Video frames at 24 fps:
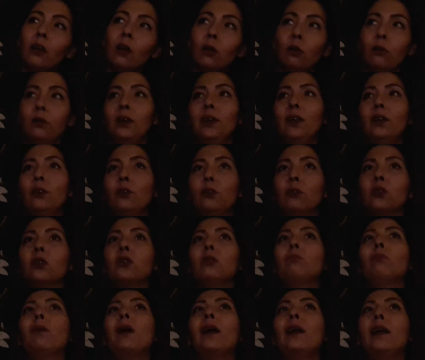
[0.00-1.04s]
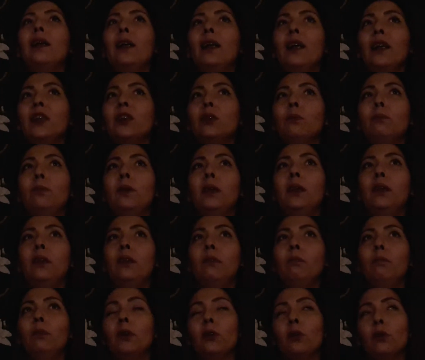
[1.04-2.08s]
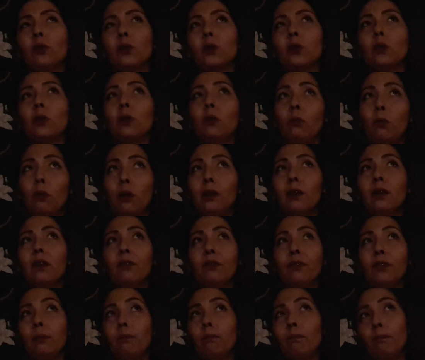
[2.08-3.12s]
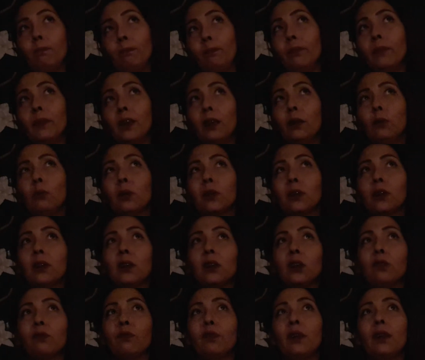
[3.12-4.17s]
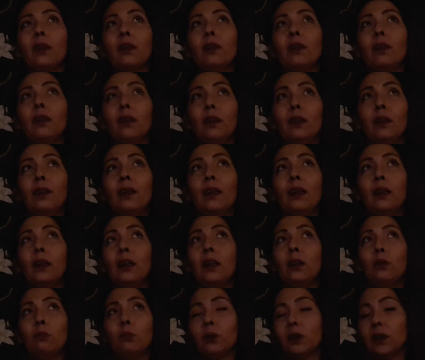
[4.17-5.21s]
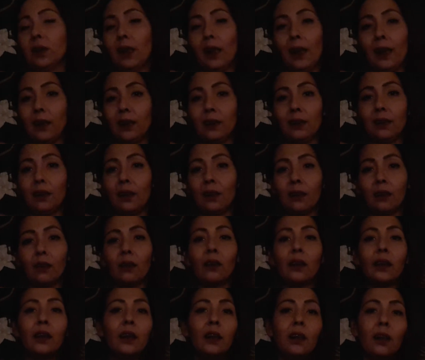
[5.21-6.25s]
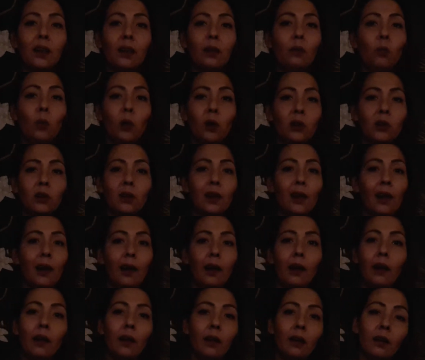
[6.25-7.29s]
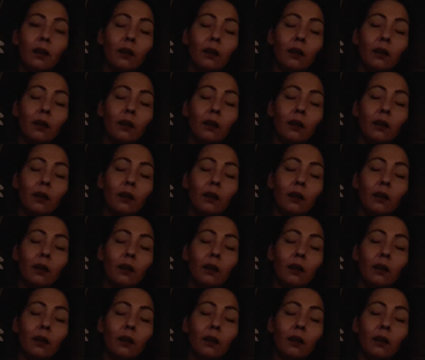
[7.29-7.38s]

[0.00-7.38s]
overdose. My ex mean because one of them, it was his friend, that it was accidental. He didn't want to die.